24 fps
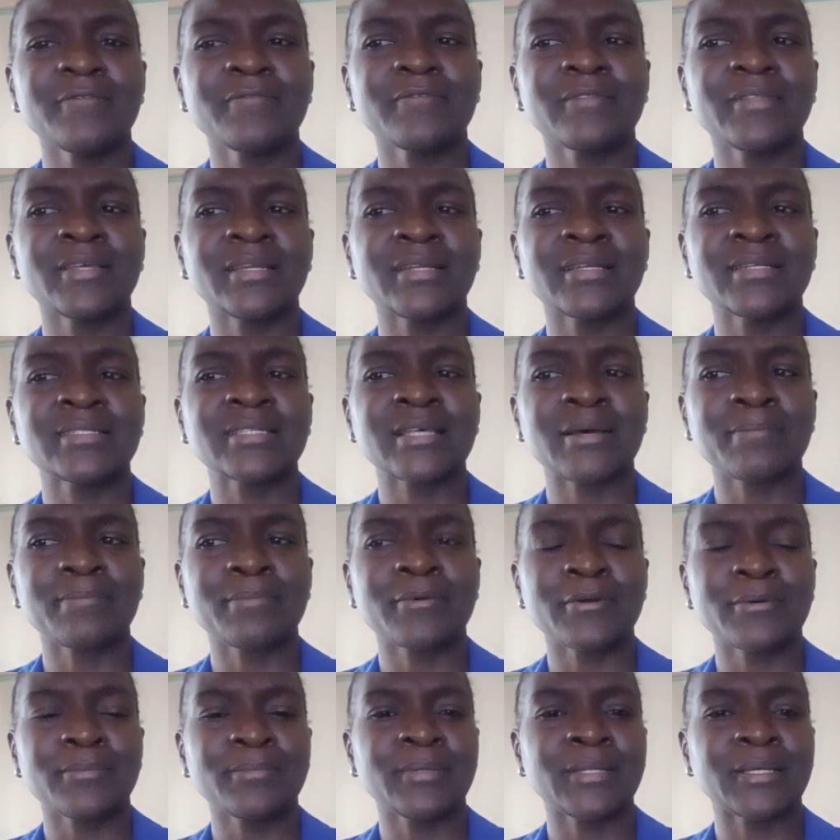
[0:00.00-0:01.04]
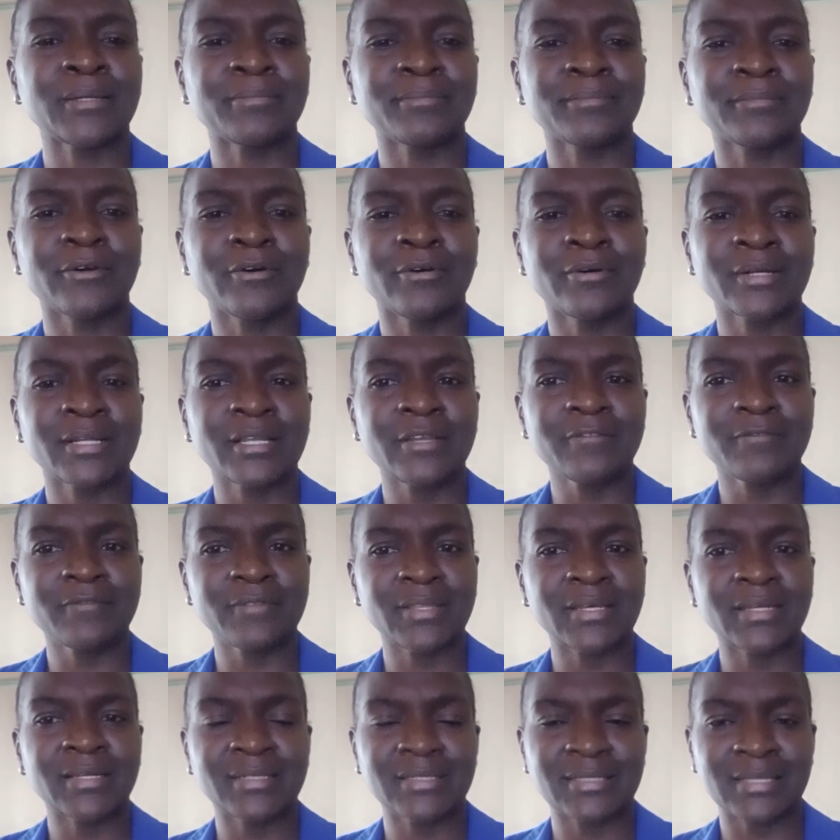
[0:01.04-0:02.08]
there is a problem or if
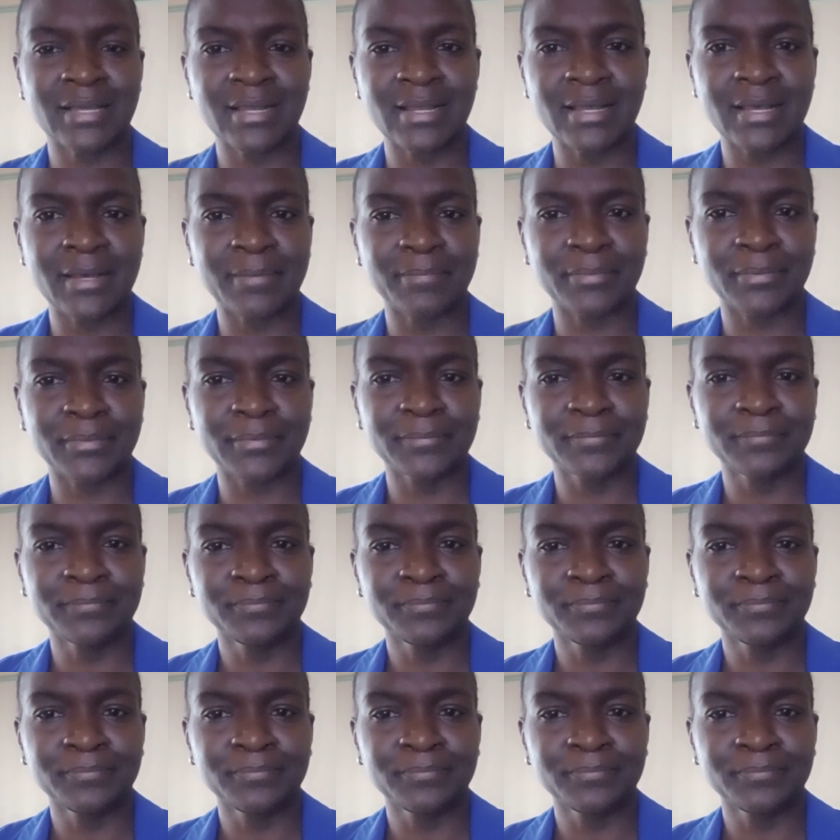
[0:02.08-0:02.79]
there is a gap.